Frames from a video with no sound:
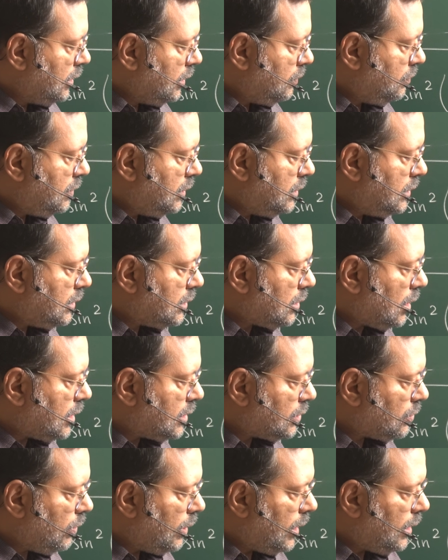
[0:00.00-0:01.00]
If this is
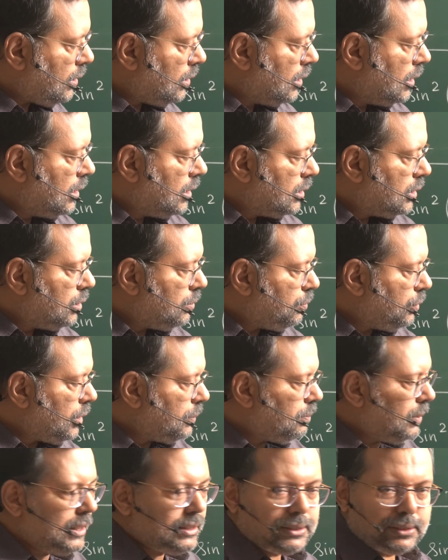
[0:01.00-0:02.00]
cos square, you put a
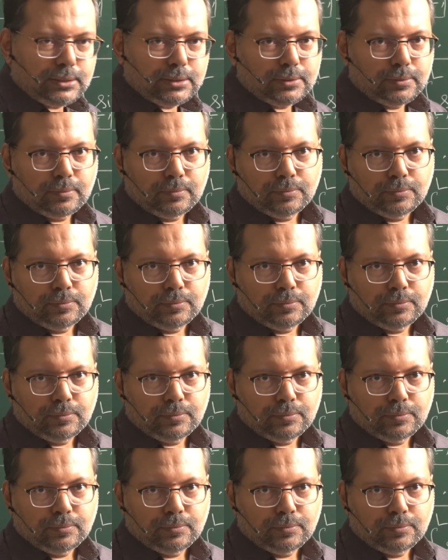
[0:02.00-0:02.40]
plus.